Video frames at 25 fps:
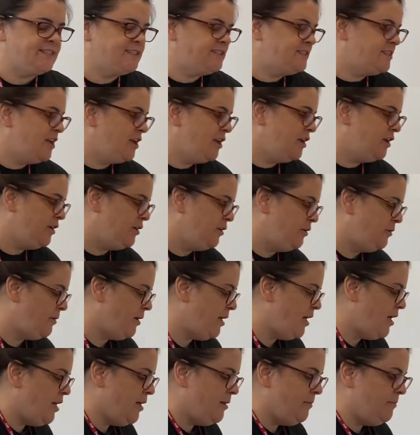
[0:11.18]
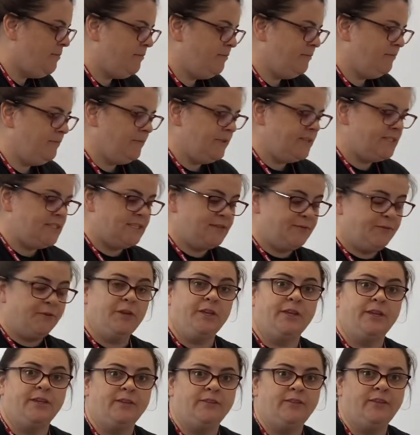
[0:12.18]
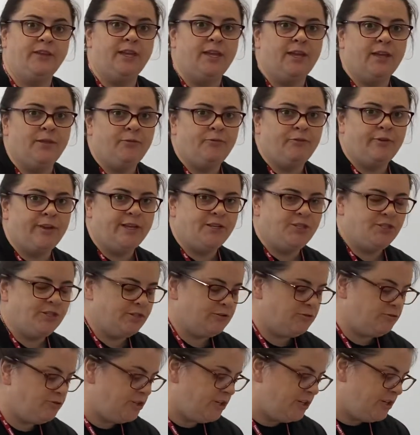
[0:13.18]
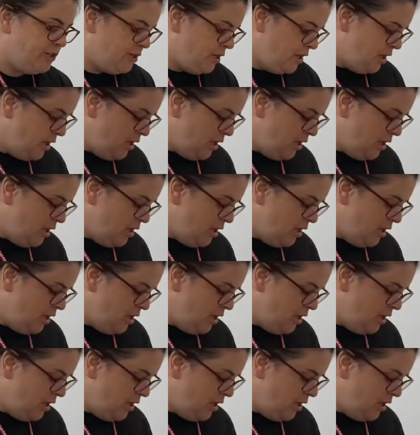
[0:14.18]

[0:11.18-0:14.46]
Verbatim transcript: So um, this is for the year three children